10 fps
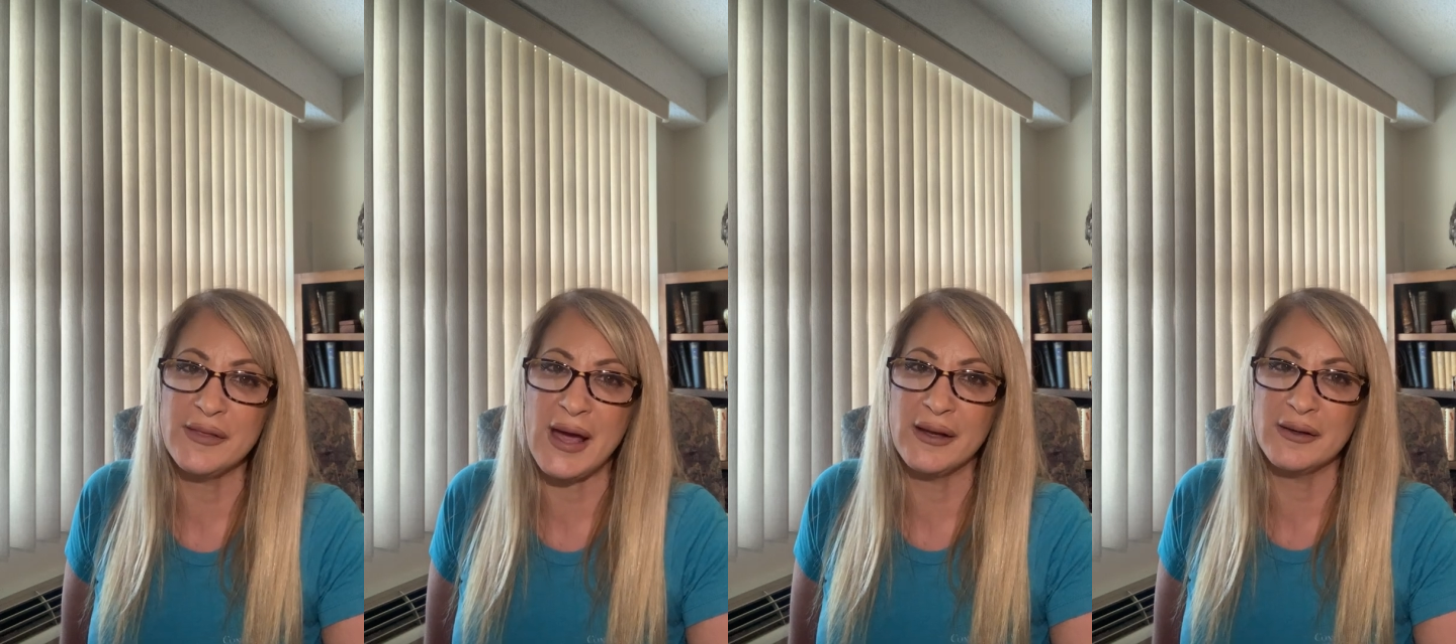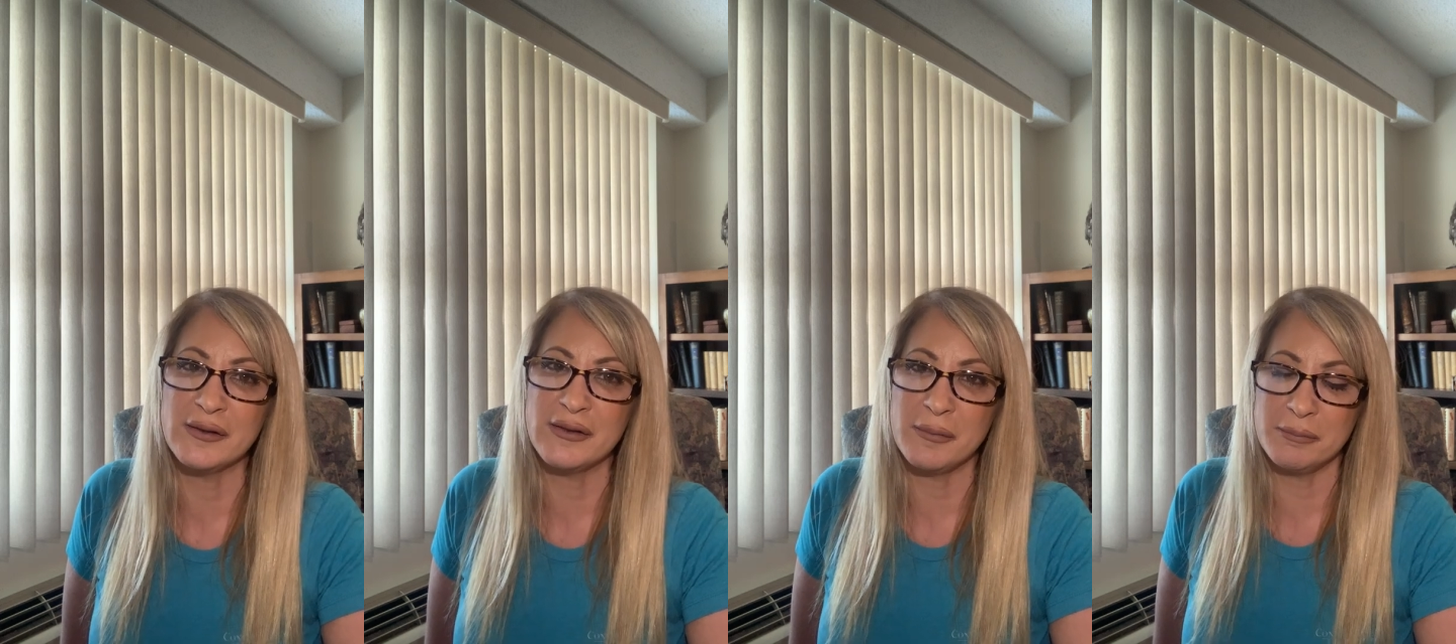
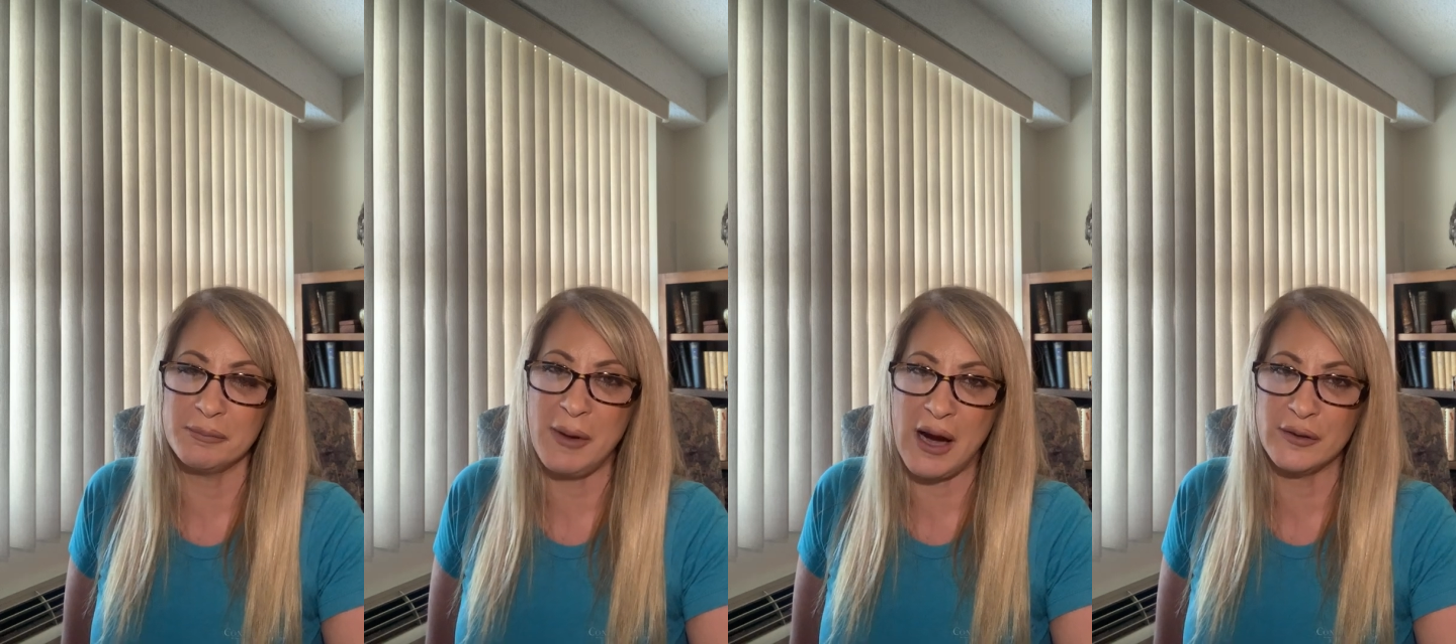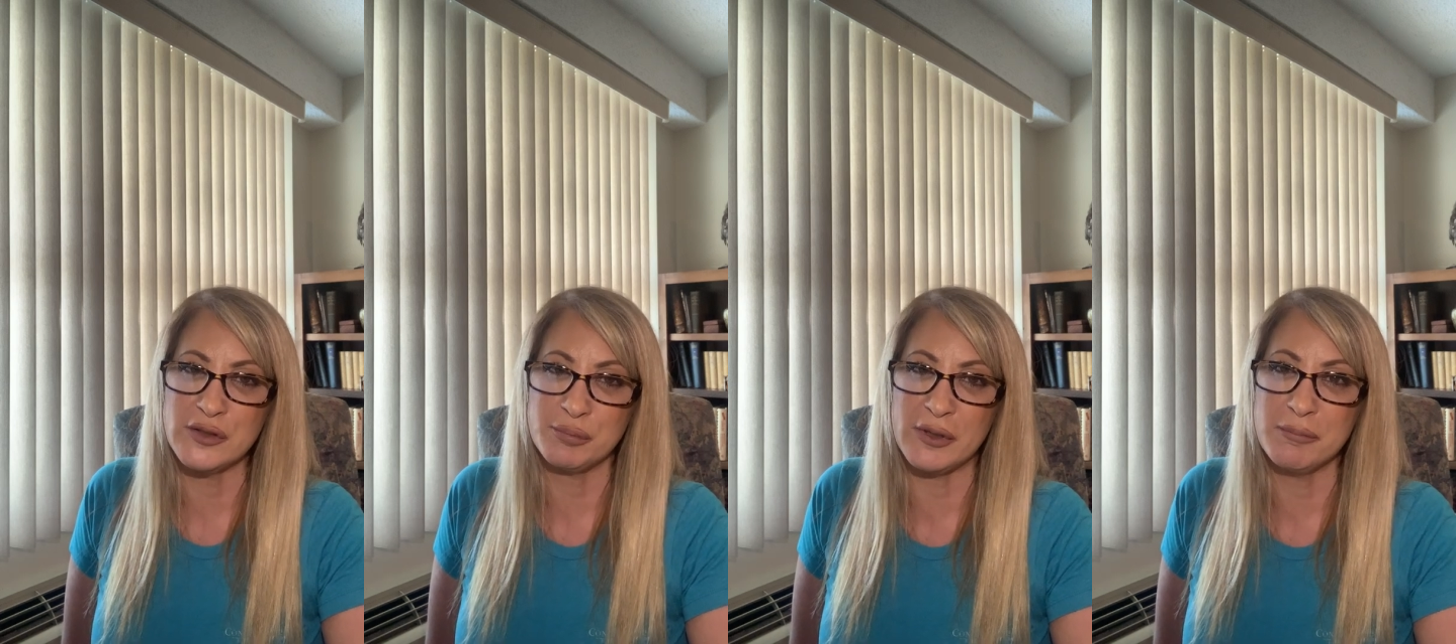that the
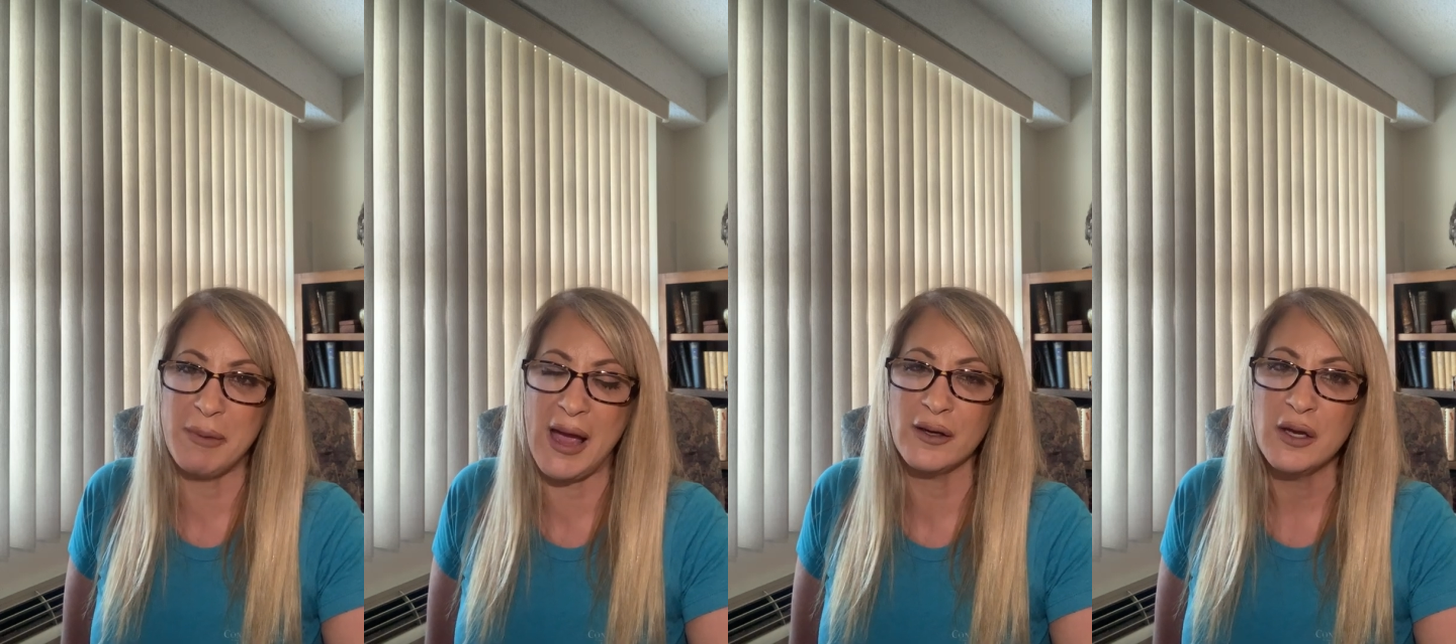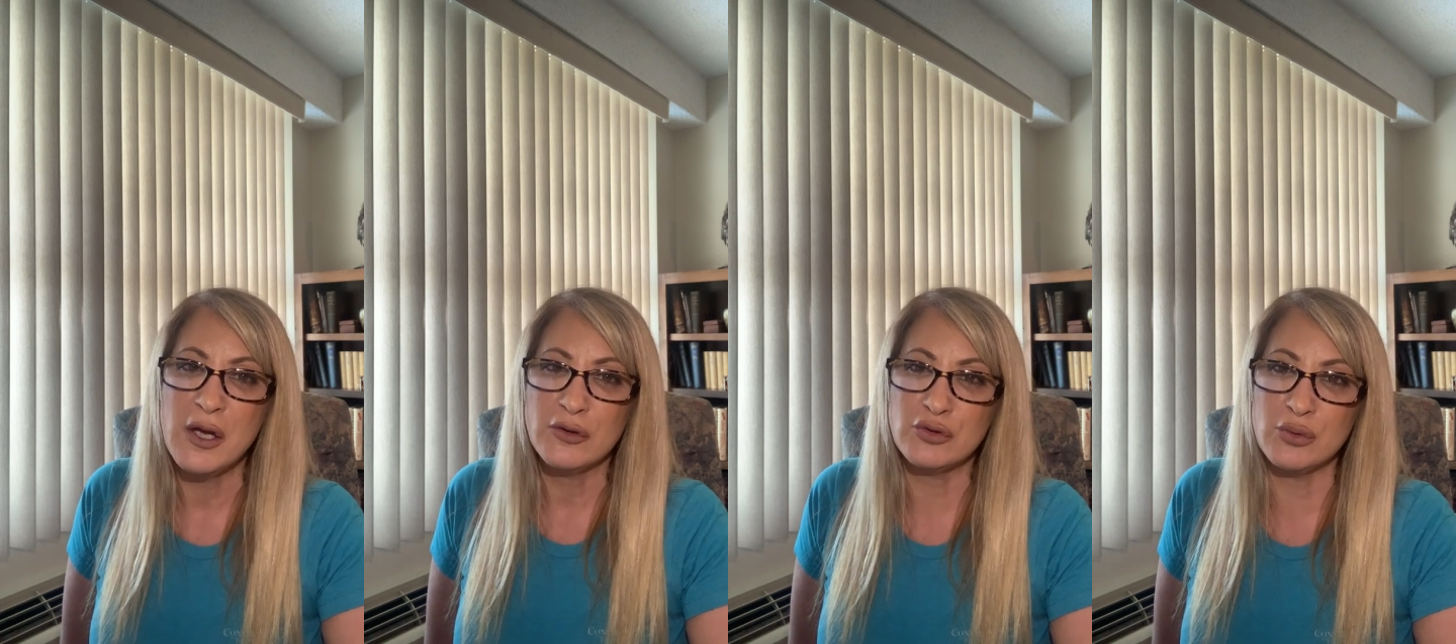parents bring back
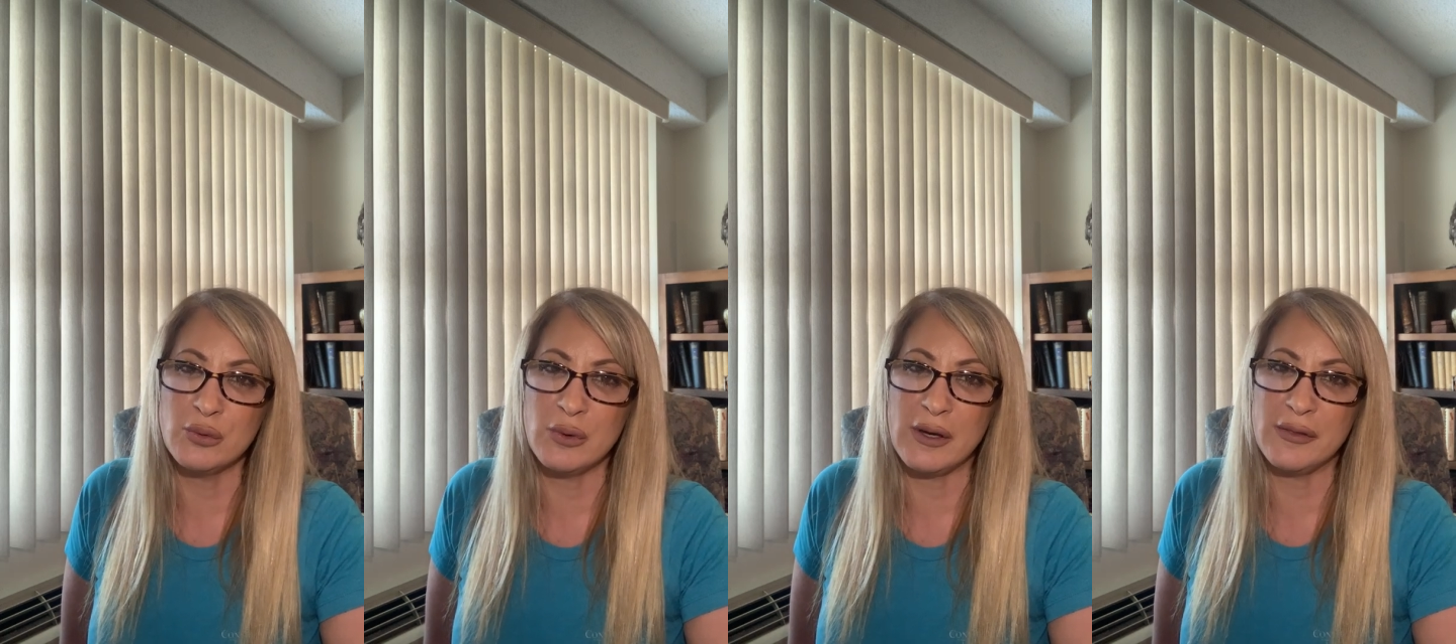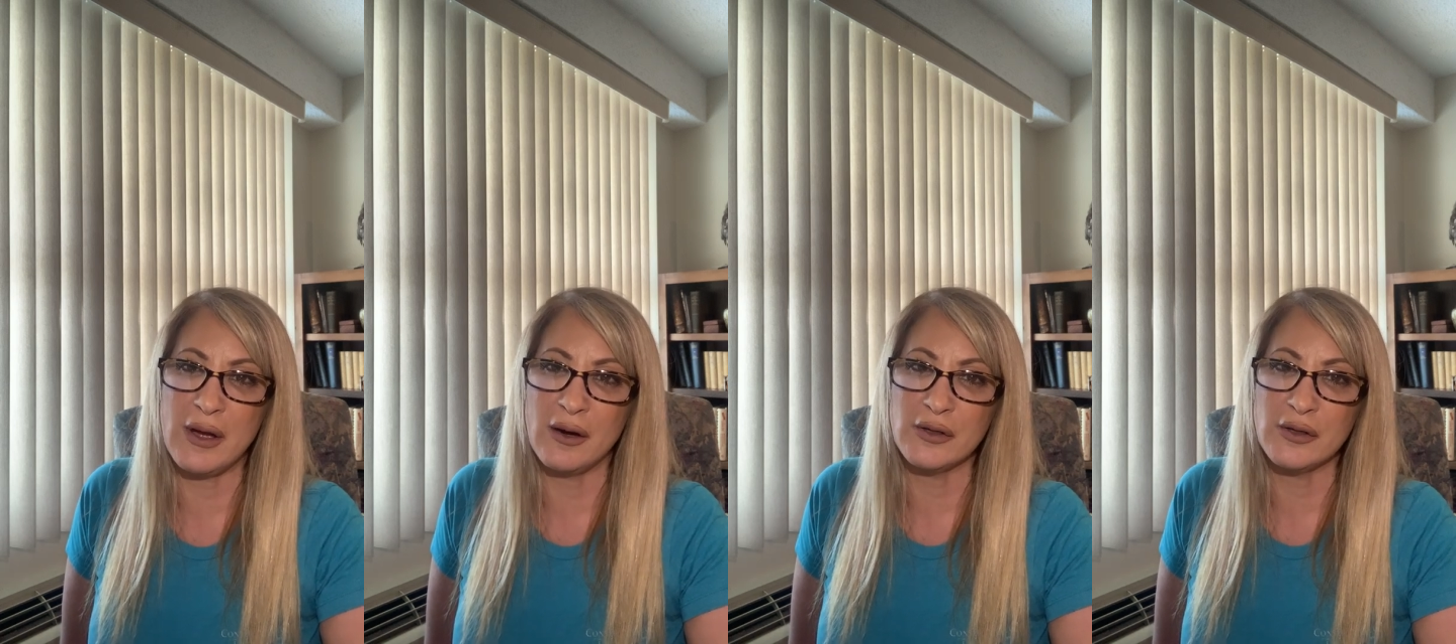to their